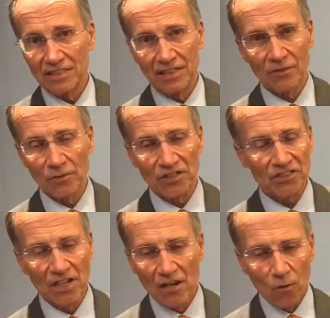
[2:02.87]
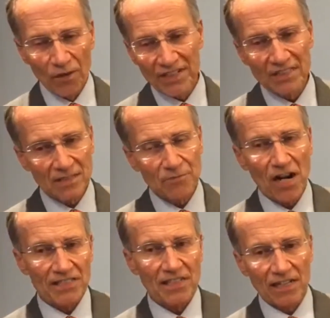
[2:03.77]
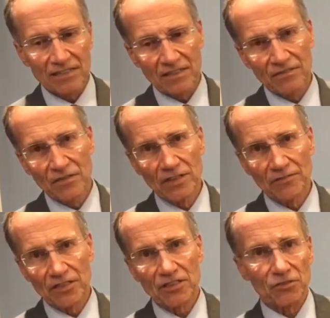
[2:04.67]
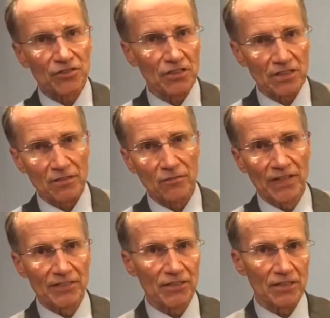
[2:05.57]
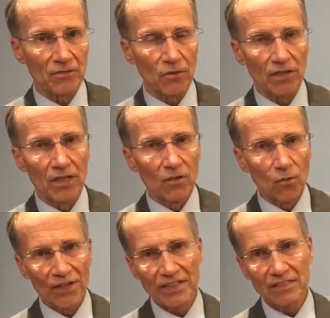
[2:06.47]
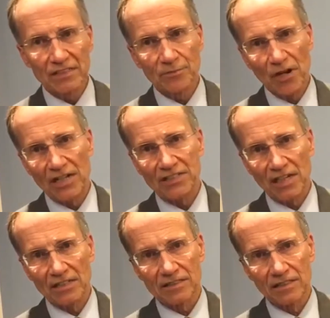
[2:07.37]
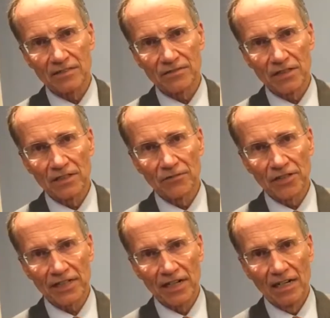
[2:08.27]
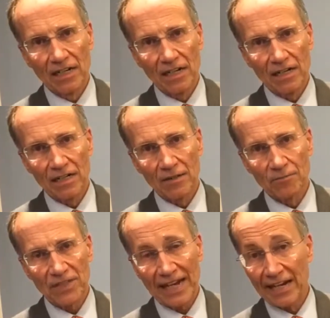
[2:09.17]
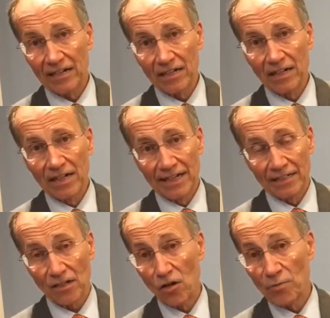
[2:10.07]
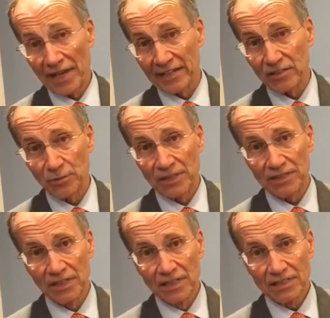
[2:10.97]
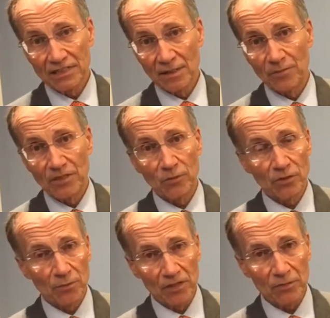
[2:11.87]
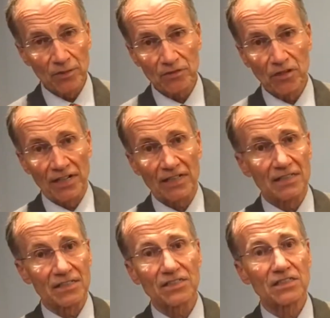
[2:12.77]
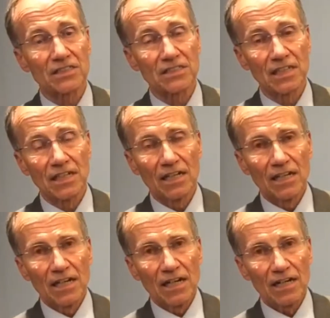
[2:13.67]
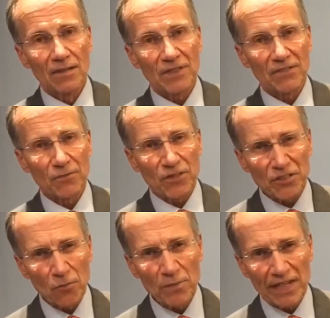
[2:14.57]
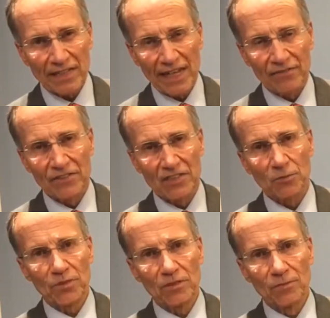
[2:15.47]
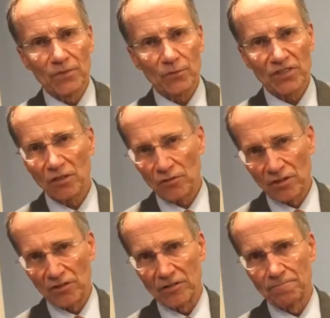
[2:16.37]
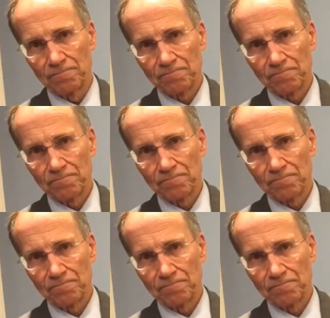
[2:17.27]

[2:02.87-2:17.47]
in other words, what is the process of delivering surgical intervention, or what is the process of delivering care and co-management to somebody with multiple chronic conditions? If we don't make that visible, we don't learn.